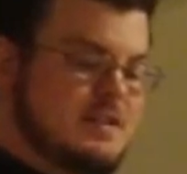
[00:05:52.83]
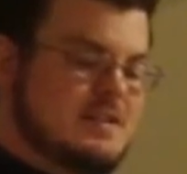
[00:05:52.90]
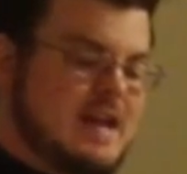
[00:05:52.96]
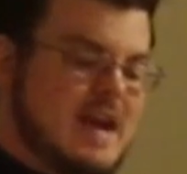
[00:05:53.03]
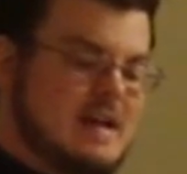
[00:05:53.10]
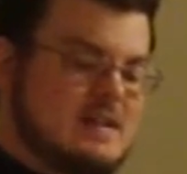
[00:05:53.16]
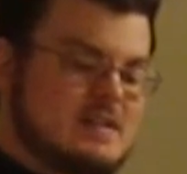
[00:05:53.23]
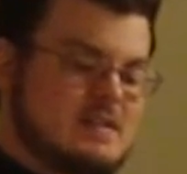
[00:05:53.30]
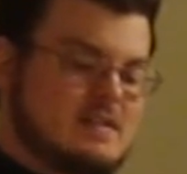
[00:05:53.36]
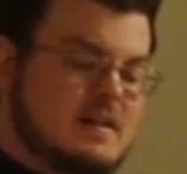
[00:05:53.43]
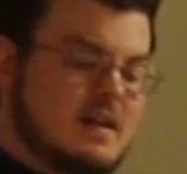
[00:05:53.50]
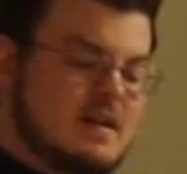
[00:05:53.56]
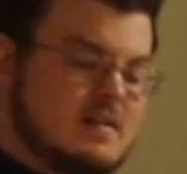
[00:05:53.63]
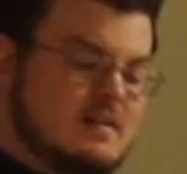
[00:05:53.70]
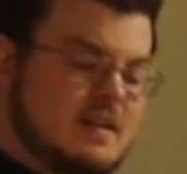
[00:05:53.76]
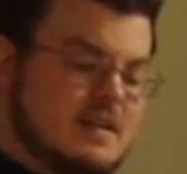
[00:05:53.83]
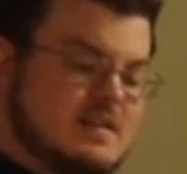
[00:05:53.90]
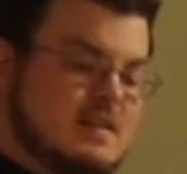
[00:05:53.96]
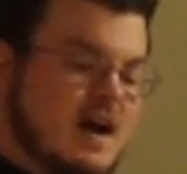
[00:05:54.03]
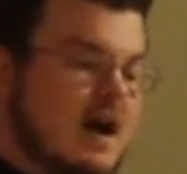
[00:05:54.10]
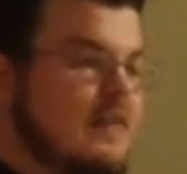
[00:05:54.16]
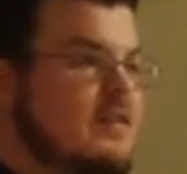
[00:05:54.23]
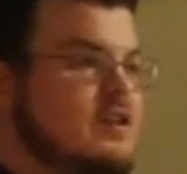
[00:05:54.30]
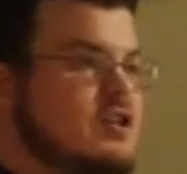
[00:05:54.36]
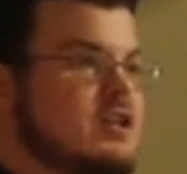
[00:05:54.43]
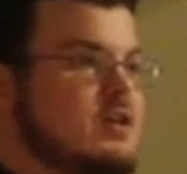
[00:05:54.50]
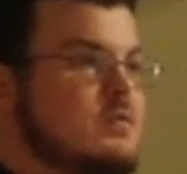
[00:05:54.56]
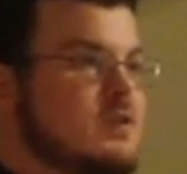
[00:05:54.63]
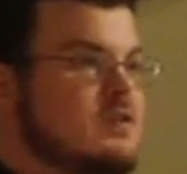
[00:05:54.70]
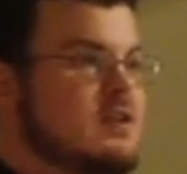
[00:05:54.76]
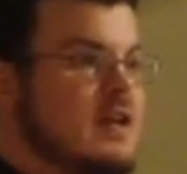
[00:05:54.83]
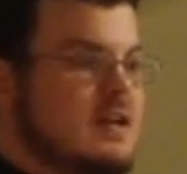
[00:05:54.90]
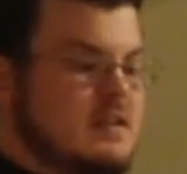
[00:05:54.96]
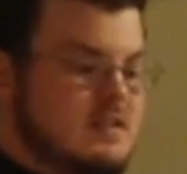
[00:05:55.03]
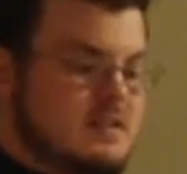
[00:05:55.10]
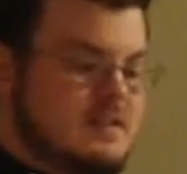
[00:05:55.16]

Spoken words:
the text says not that she was